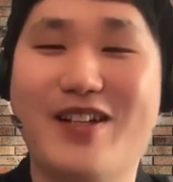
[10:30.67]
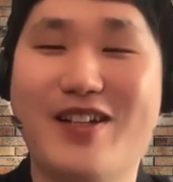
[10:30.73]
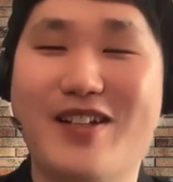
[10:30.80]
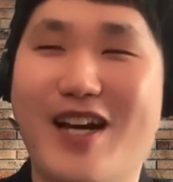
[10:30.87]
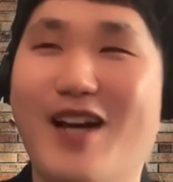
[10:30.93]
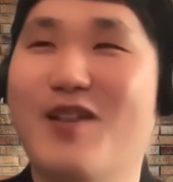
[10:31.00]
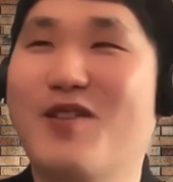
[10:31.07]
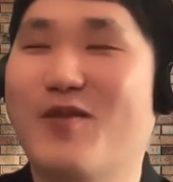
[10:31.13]

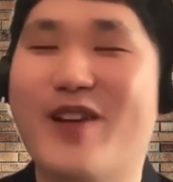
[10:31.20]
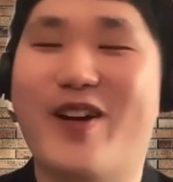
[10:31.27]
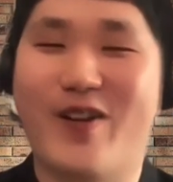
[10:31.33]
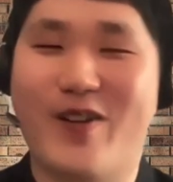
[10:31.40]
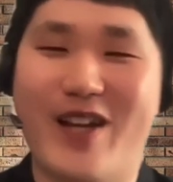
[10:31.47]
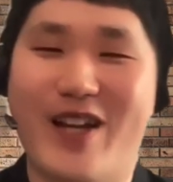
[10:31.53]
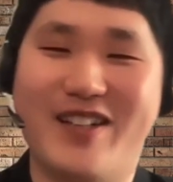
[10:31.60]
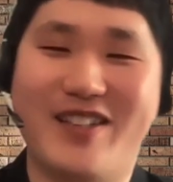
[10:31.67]
kind of
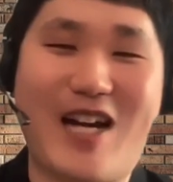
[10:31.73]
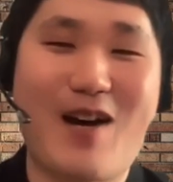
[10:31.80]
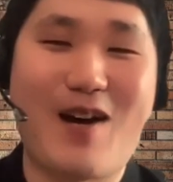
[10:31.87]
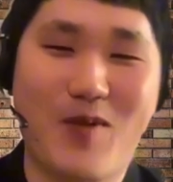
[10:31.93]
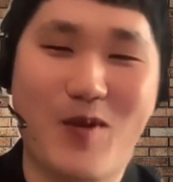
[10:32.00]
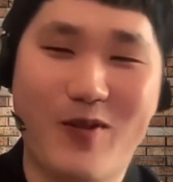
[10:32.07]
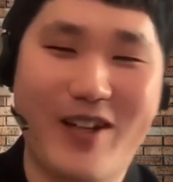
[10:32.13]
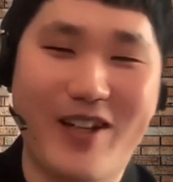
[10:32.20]
layer like a
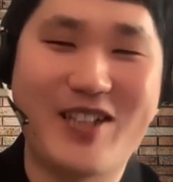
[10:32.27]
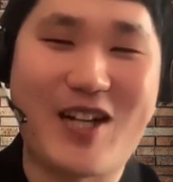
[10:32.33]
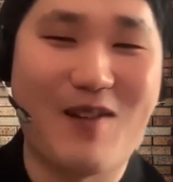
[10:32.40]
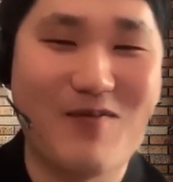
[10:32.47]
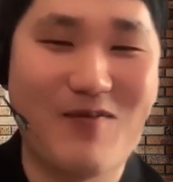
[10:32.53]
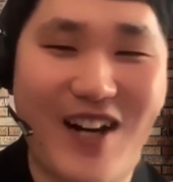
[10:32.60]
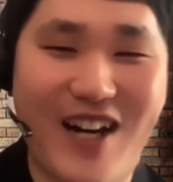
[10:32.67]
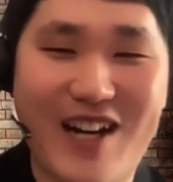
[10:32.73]
top three,
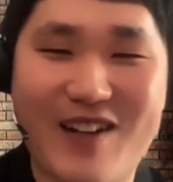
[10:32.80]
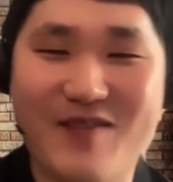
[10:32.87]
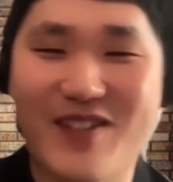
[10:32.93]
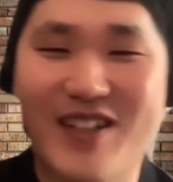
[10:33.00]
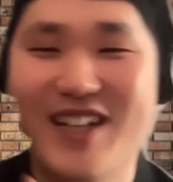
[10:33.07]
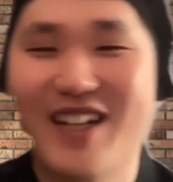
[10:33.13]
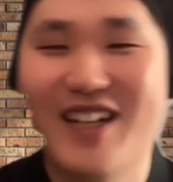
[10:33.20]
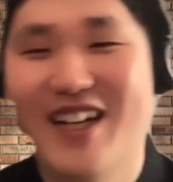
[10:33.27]
top five,
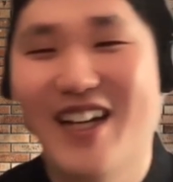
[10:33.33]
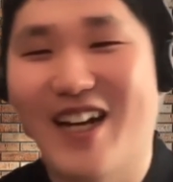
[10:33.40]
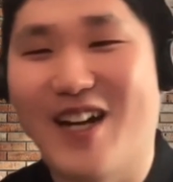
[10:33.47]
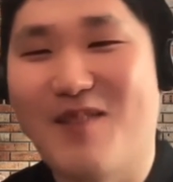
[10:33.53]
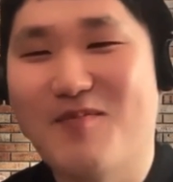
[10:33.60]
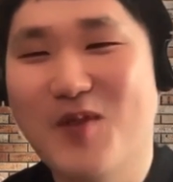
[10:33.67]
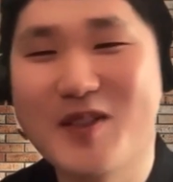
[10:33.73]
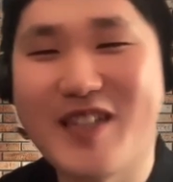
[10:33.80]

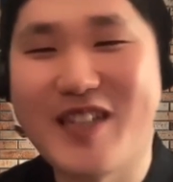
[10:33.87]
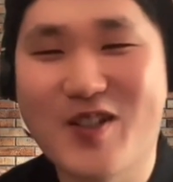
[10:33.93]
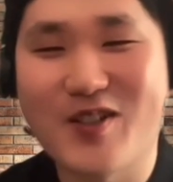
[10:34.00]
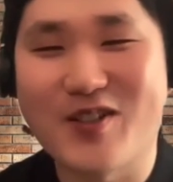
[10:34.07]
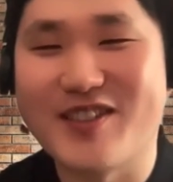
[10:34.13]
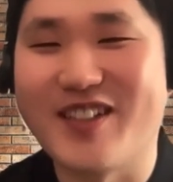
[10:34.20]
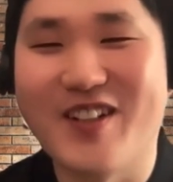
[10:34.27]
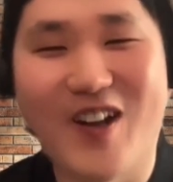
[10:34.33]
most
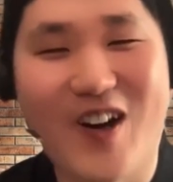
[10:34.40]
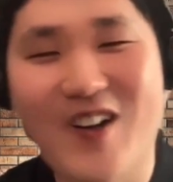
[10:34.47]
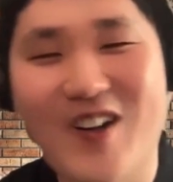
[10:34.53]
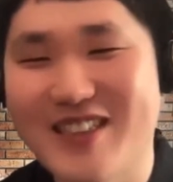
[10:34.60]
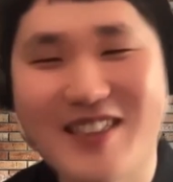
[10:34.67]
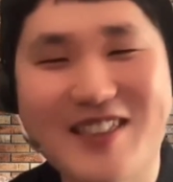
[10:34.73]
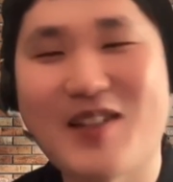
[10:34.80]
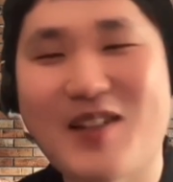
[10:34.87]
interesting
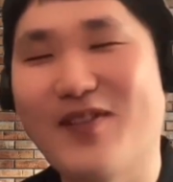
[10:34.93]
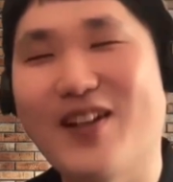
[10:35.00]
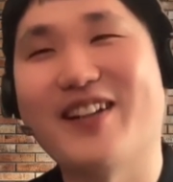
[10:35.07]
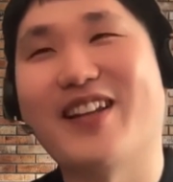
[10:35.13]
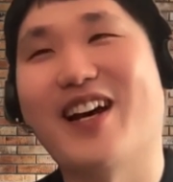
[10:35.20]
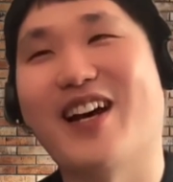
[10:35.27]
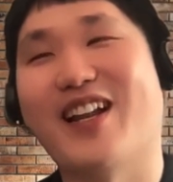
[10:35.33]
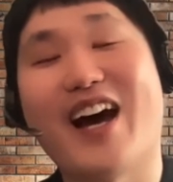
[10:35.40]
calls and stuff like
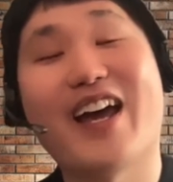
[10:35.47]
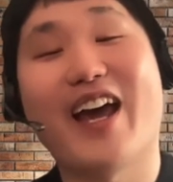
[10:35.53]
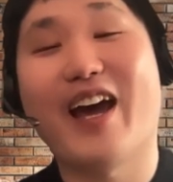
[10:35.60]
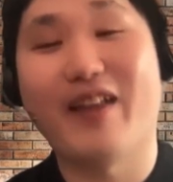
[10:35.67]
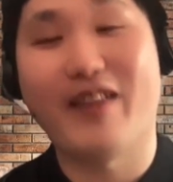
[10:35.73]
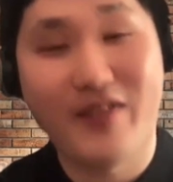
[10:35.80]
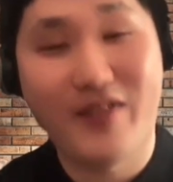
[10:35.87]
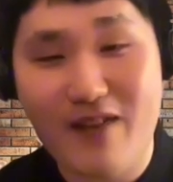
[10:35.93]

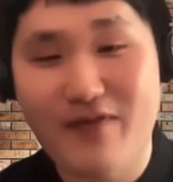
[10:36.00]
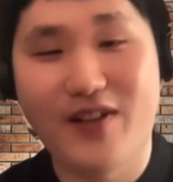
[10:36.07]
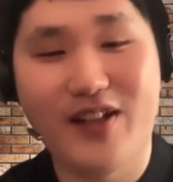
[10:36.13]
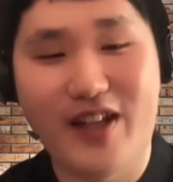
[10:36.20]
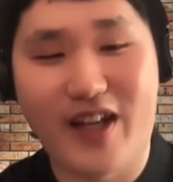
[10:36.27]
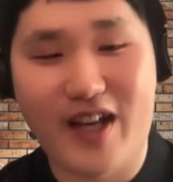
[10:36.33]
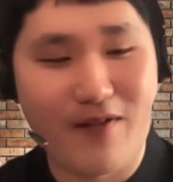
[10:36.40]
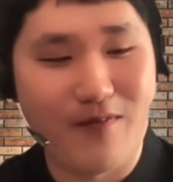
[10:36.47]
that.
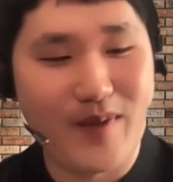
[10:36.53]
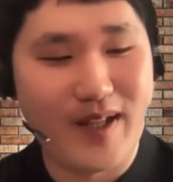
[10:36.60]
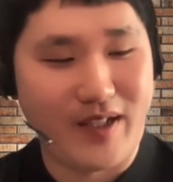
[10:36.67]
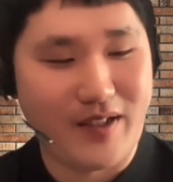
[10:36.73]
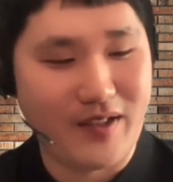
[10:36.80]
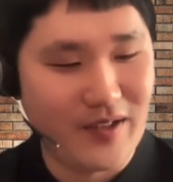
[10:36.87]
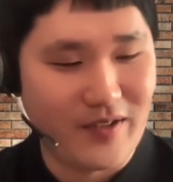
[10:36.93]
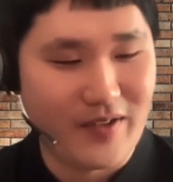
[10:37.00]
Definitely have
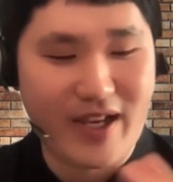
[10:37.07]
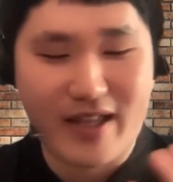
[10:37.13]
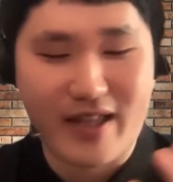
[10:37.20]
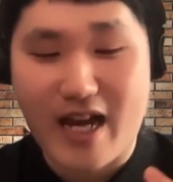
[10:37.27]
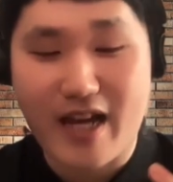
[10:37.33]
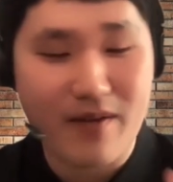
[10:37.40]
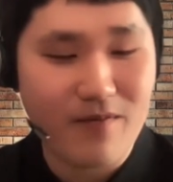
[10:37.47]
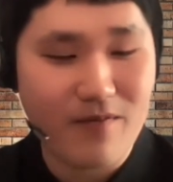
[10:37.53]
many, and
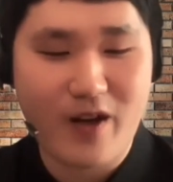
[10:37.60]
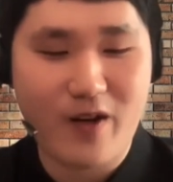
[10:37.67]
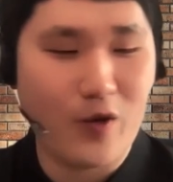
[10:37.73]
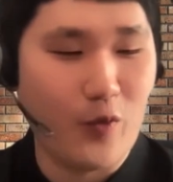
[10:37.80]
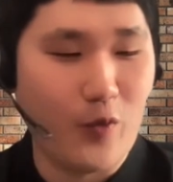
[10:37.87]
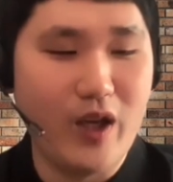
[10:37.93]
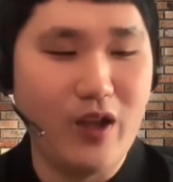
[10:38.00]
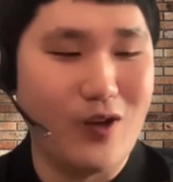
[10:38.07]
I am very
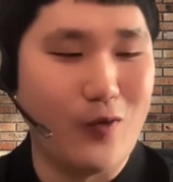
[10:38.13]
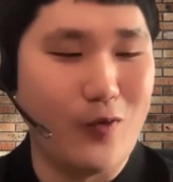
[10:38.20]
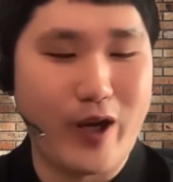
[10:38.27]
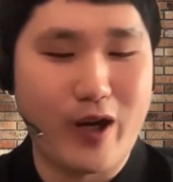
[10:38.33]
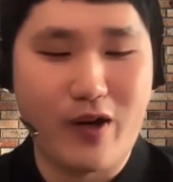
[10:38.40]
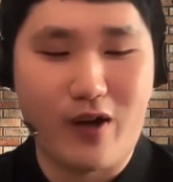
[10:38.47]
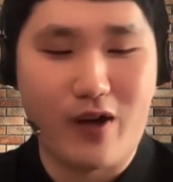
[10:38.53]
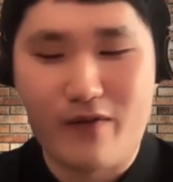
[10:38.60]
well
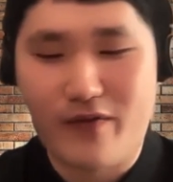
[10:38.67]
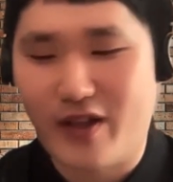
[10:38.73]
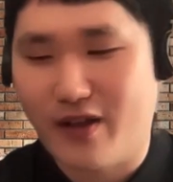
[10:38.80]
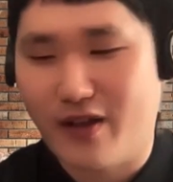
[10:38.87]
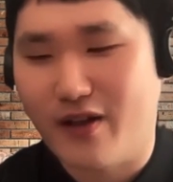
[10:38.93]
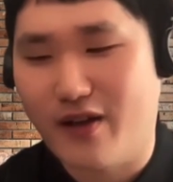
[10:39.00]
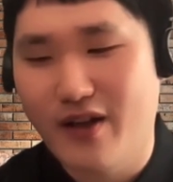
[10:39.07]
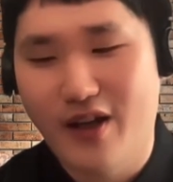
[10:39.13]
aware of
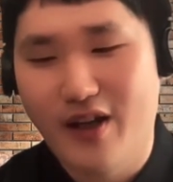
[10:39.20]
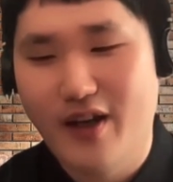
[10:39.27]
the